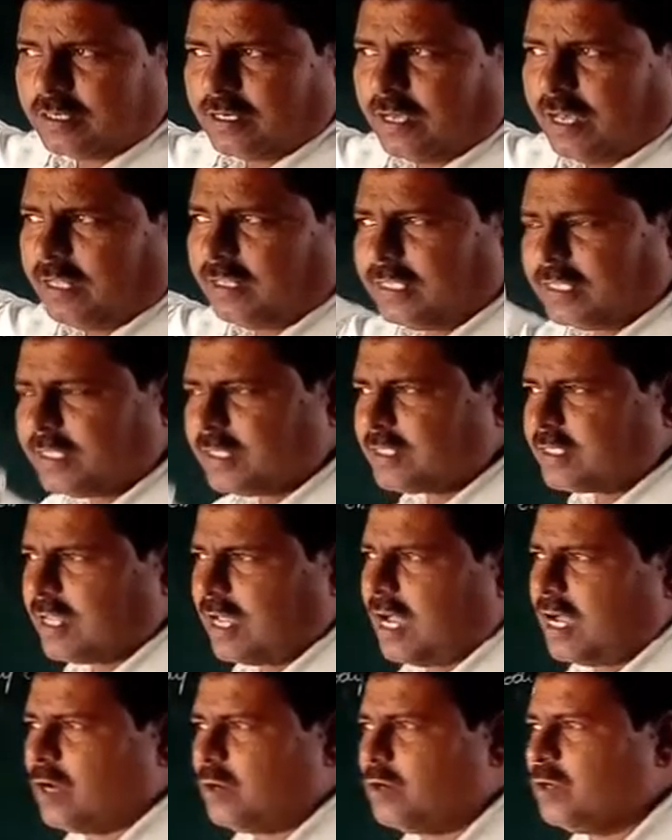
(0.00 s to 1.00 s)
And this is
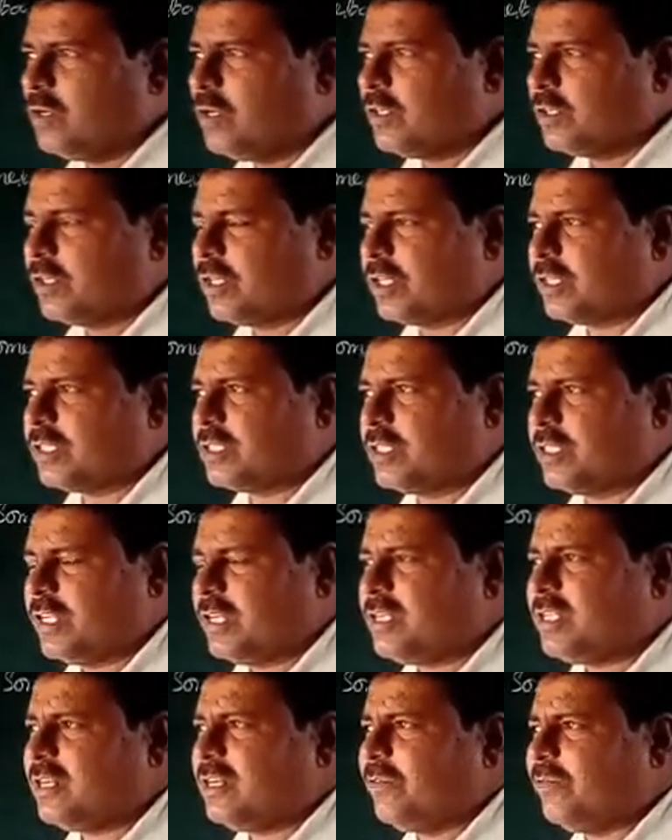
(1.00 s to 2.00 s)
how things. There is
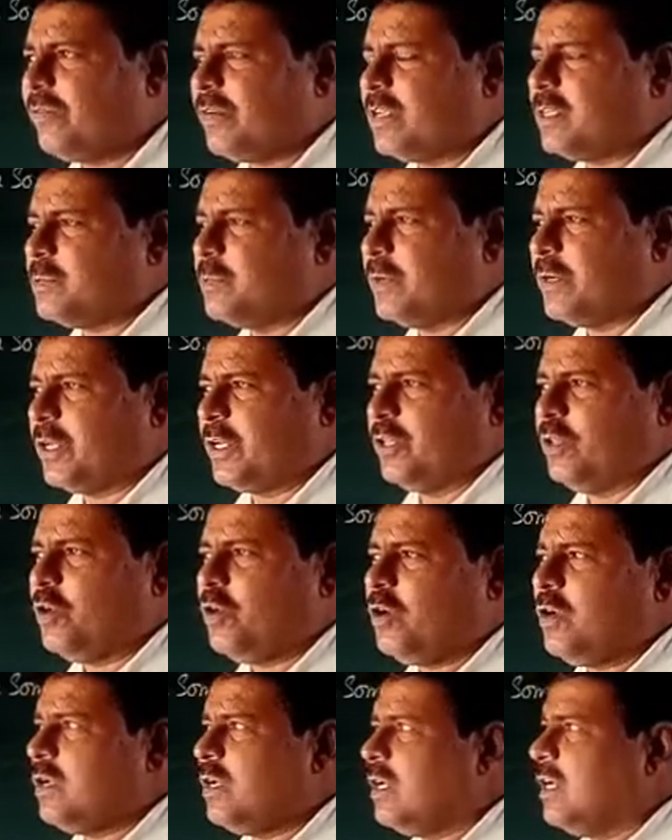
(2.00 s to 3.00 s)
a difference between
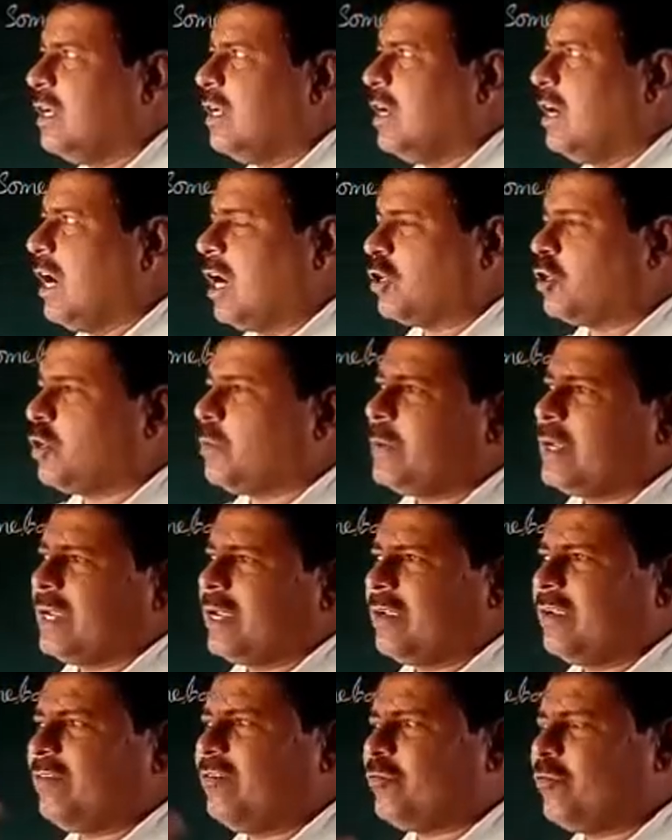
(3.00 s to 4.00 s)

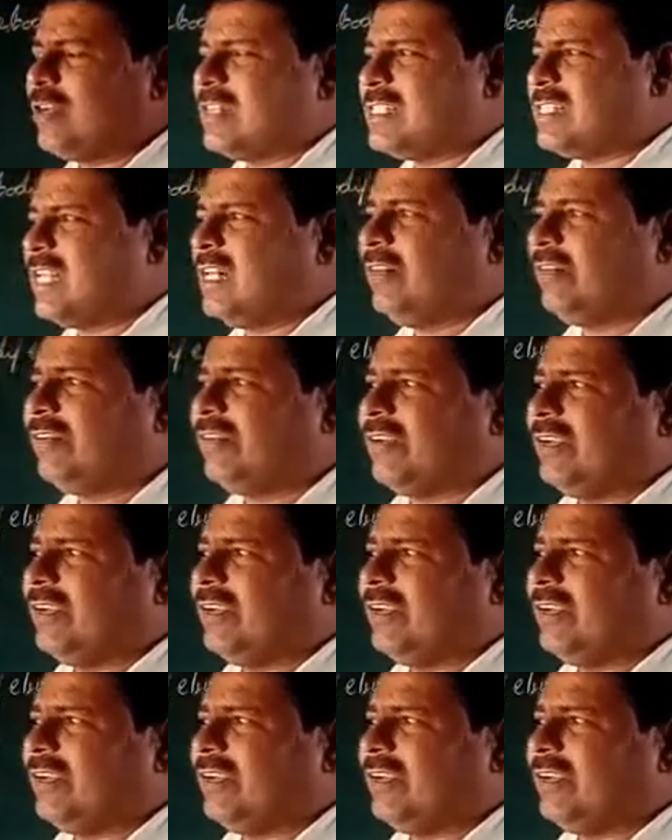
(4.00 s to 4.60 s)
autobiography oneself.